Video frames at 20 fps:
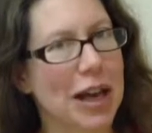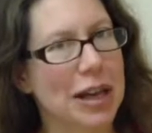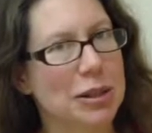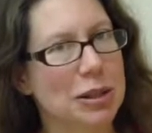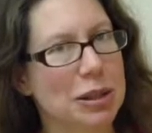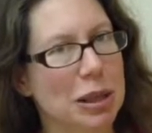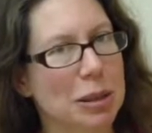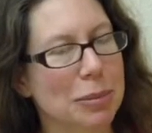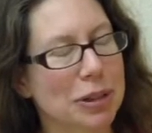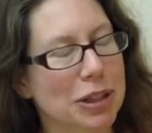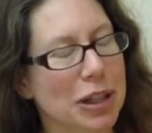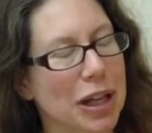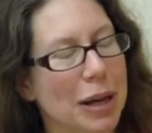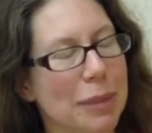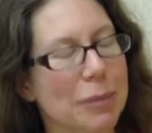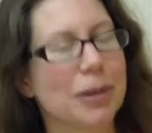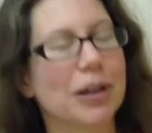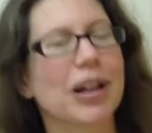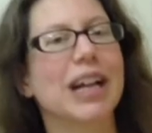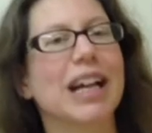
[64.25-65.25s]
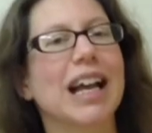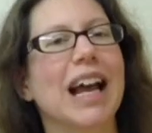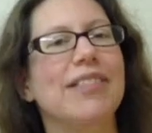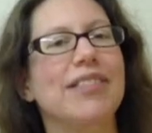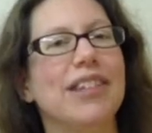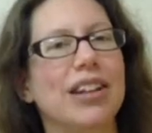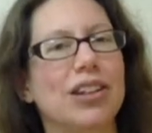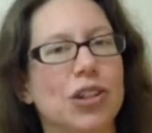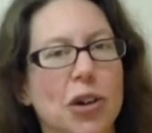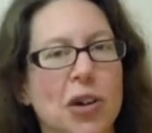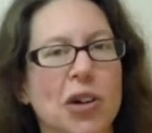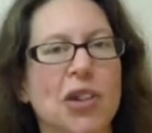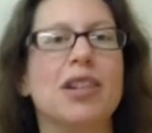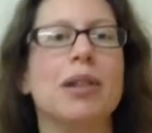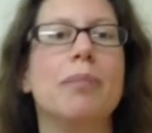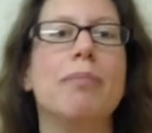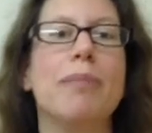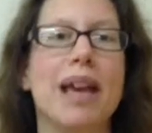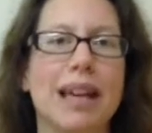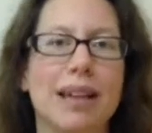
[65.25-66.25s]
that sample library and then started
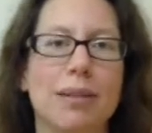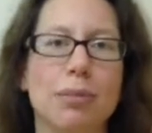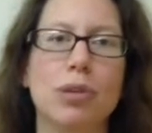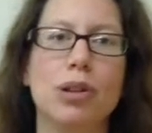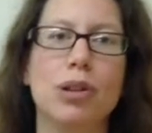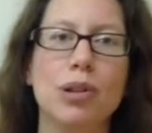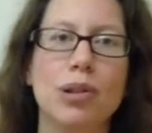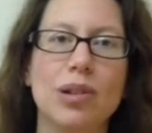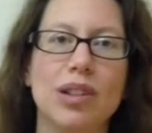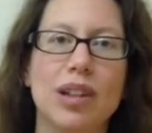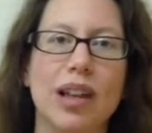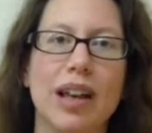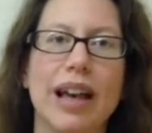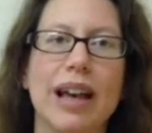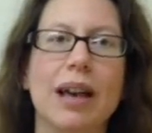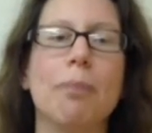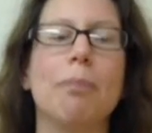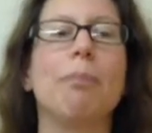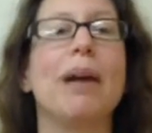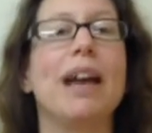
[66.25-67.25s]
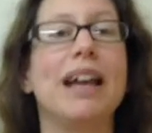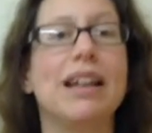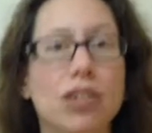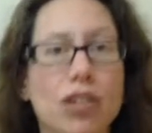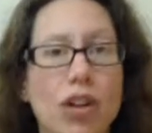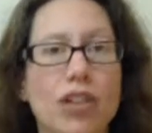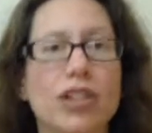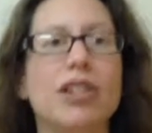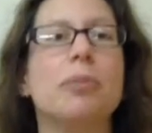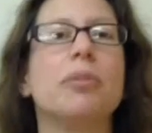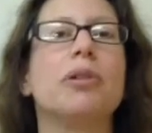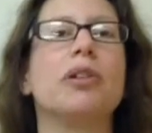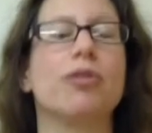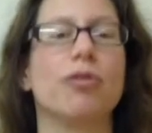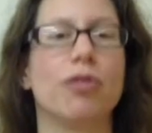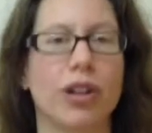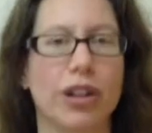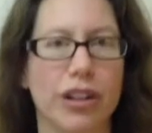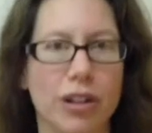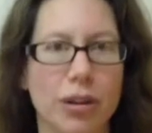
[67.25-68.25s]
to make music based on some of the
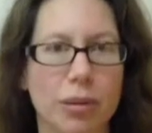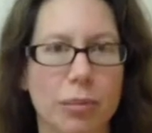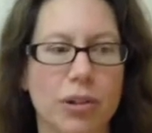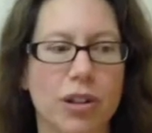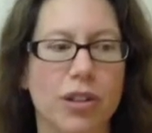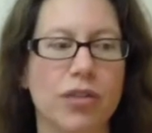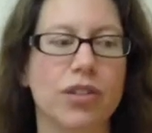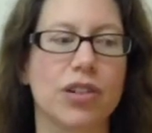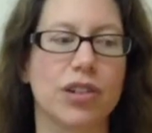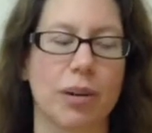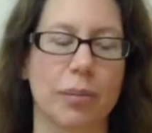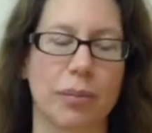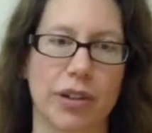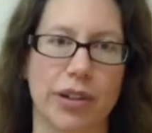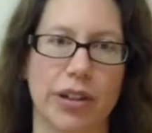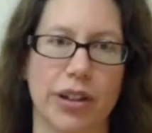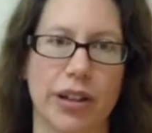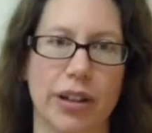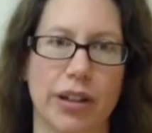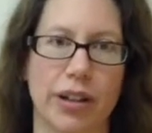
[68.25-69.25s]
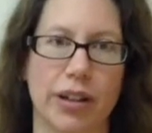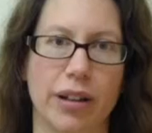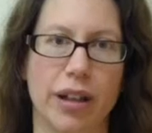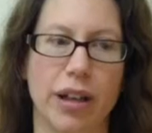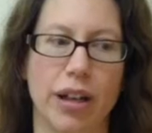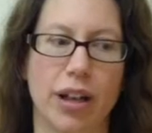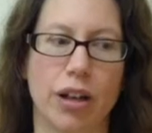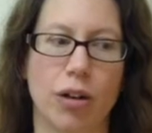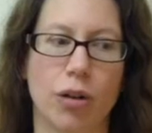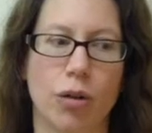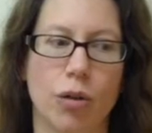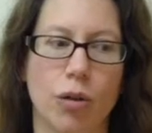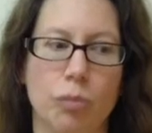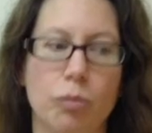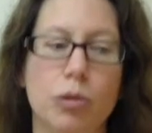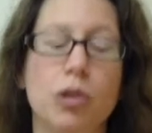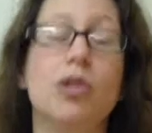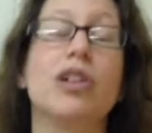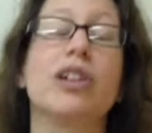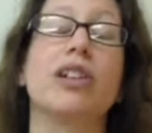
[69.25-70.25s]
rhythms of some of the
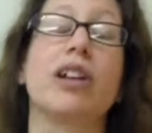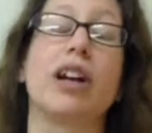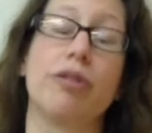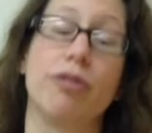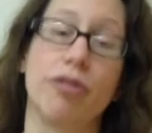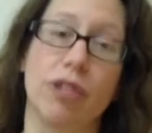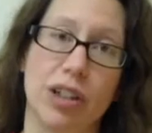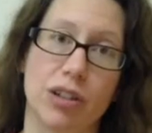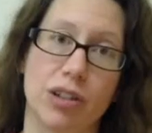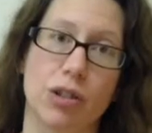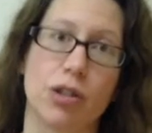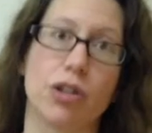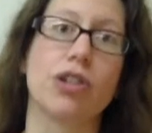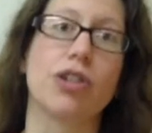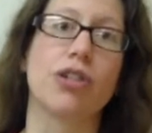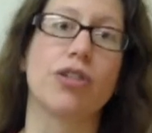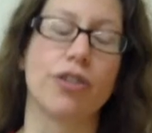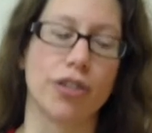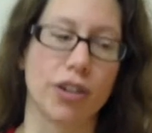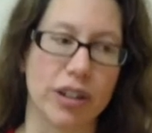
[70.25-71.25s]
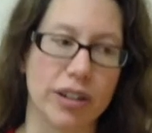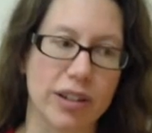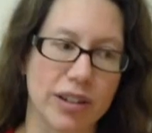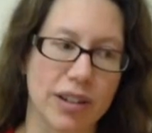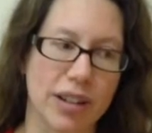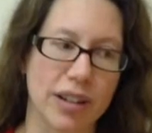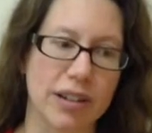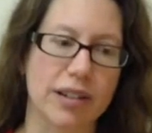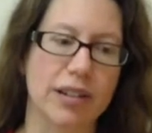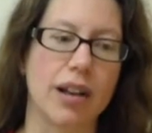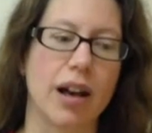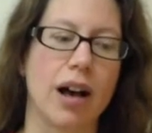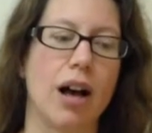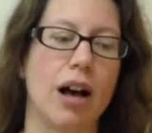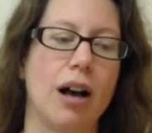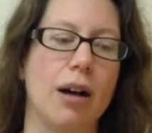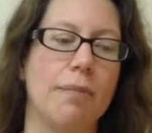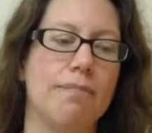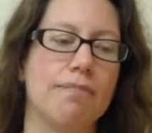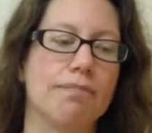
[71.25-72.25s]
music that I researched. For instance,
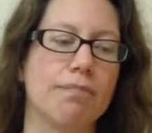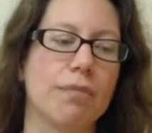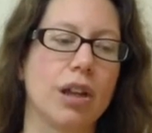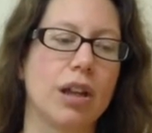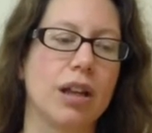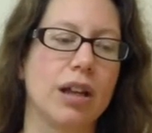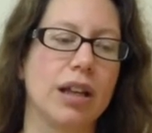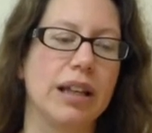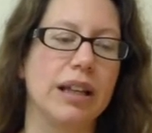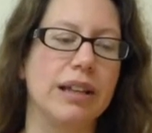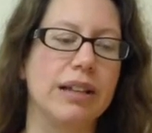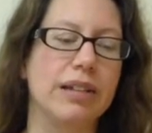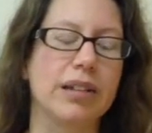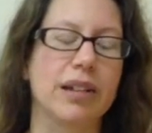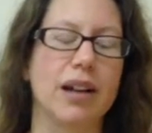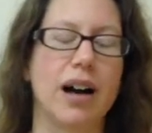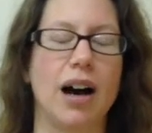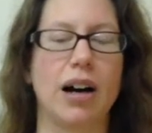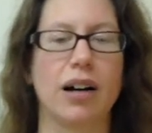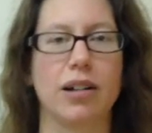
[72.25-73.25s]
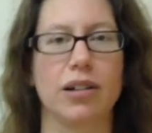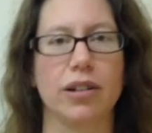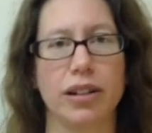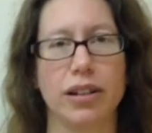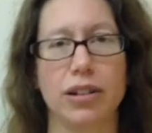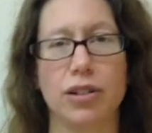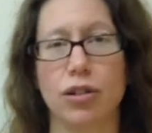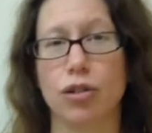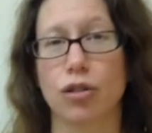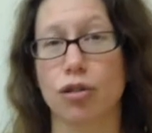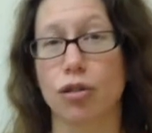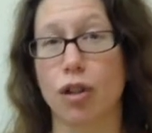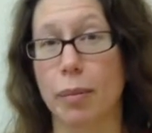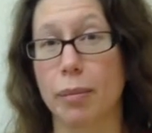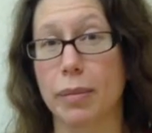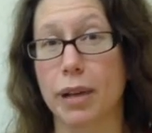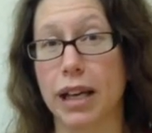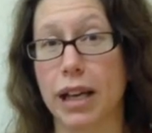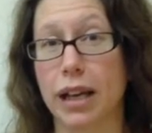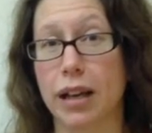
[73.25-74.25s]
East Congolese
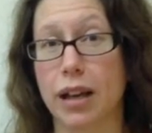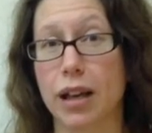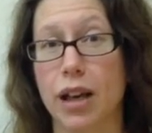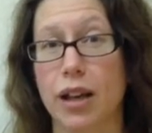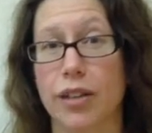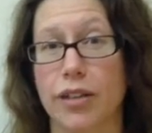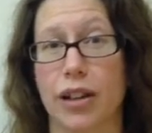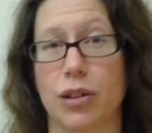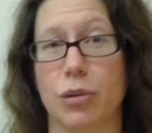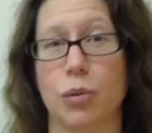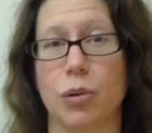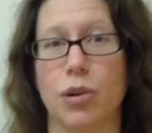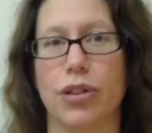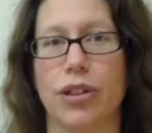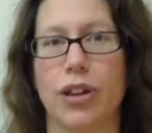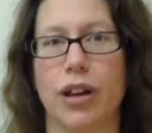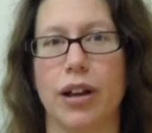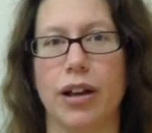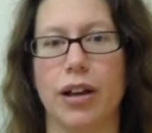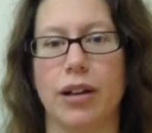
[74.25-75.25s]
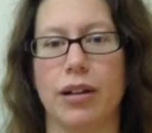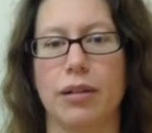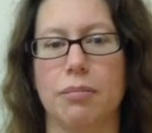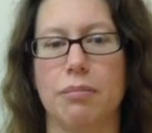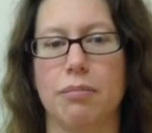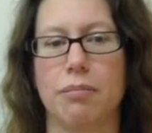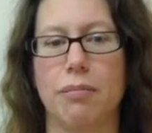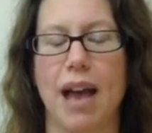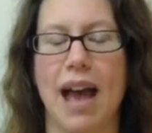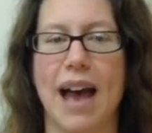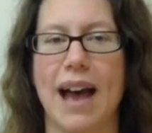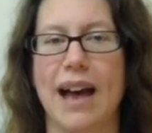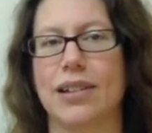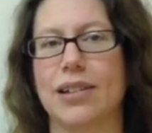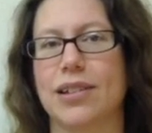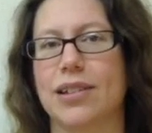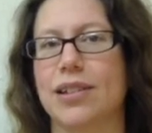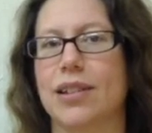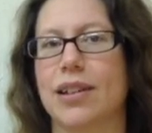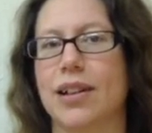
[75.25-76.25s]
drumming. That's where the
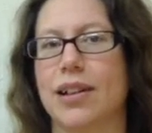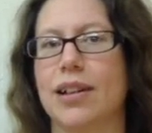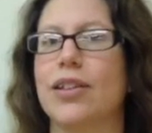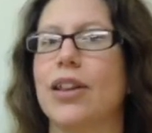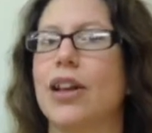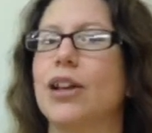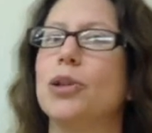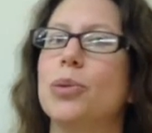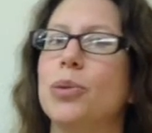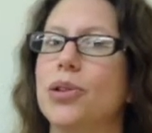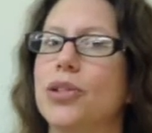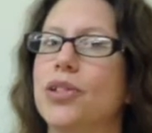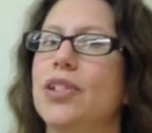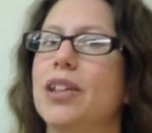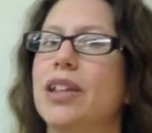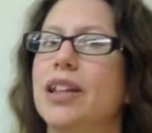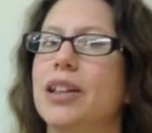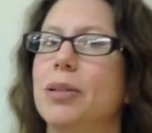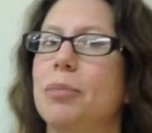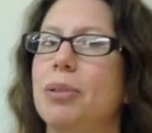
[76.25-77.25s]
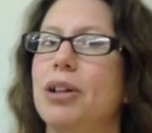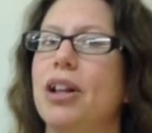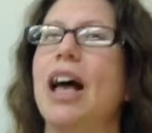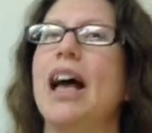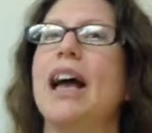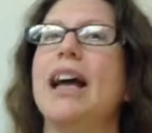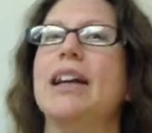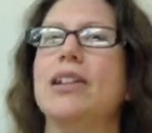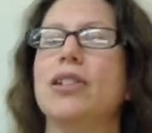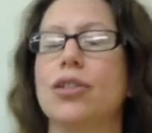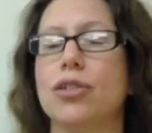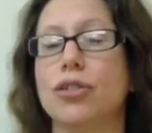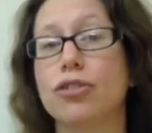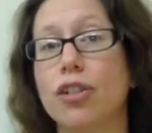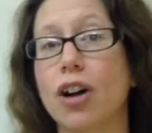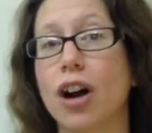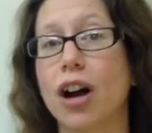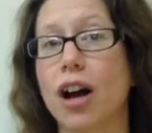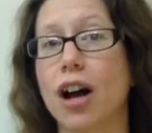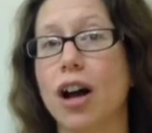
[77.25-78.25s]
mask that you will see in the play is
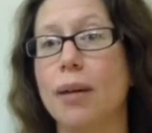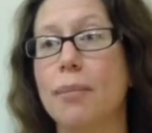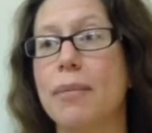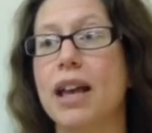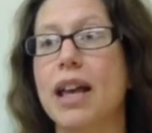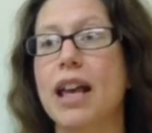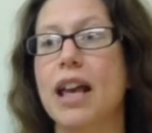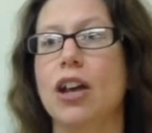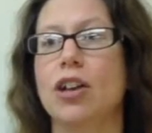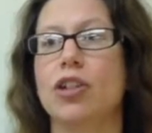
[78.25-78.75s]
from.